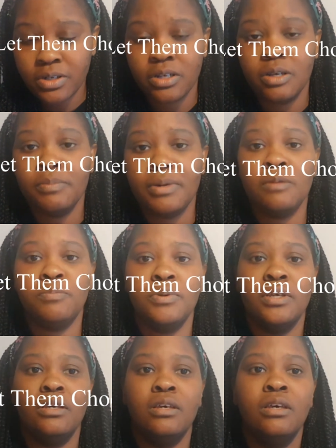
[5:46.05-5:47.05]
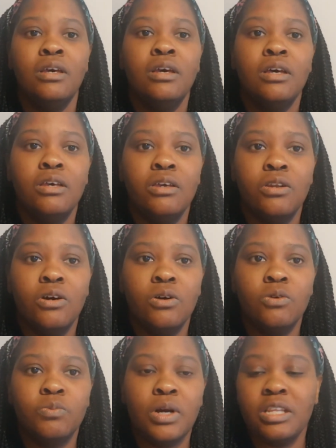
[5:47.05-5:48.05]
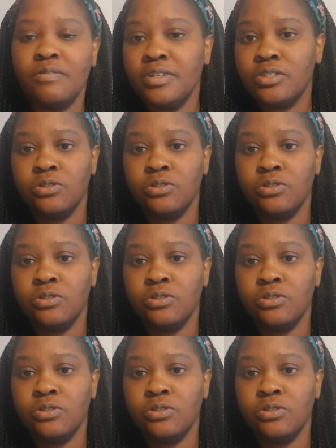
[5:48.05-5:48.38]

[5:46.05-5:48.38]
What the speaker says: It might be relevant to